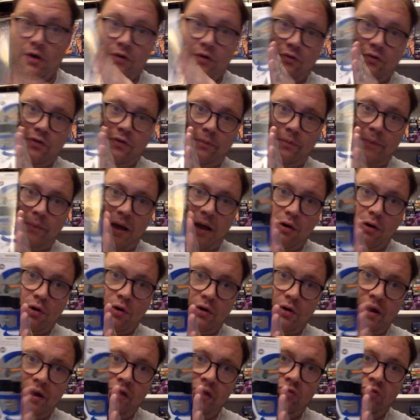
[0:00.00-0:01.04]
the Power
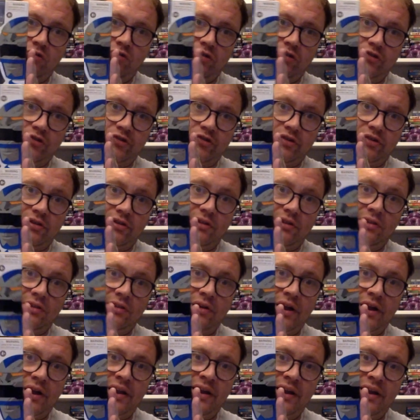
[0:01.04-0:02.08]
Rangers
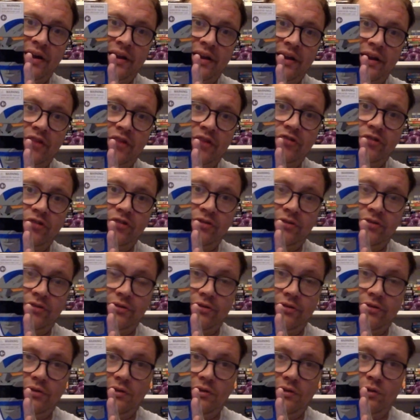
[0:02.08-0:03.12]
Lightning Collection
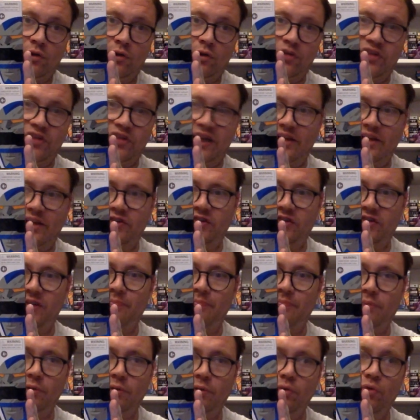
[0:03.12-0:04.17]
Lost Galaxy
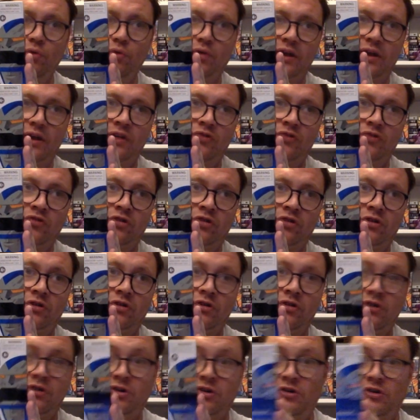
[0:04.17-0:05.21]
Blue Ranger.
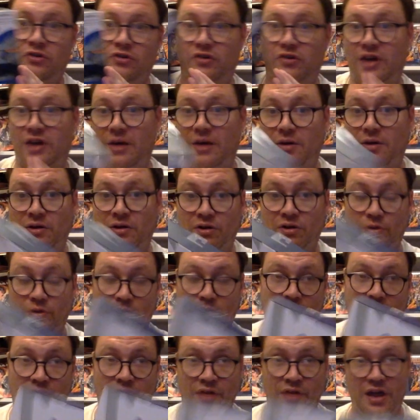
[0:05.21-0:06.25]
So yep, another one
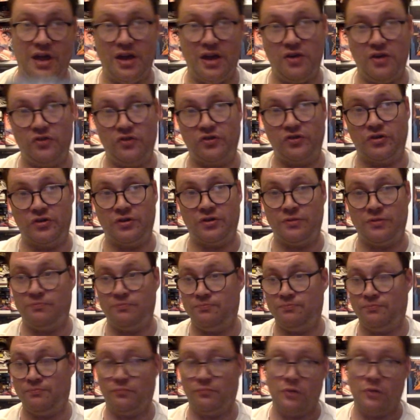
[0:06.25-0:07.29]
of these.
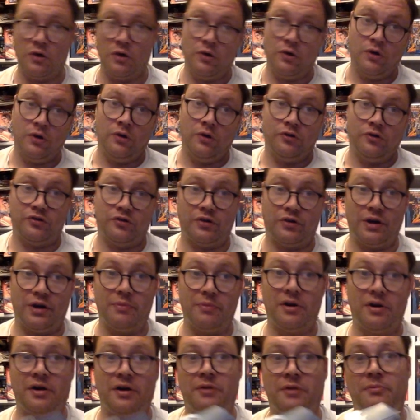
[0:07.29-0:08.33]

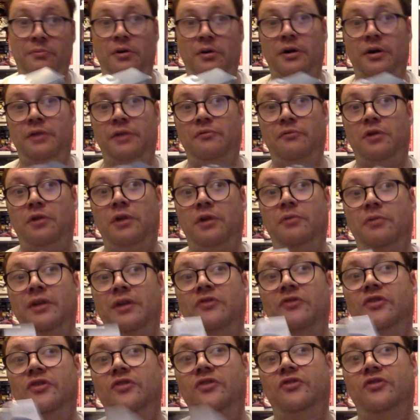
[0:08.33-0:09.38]
I
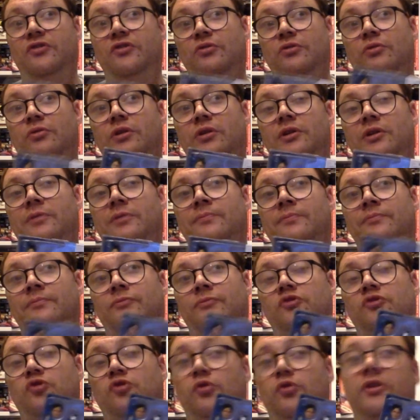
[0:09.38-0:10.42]
went into
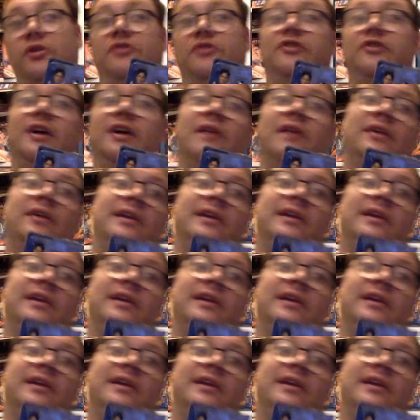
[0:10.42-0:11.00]
Toy Town in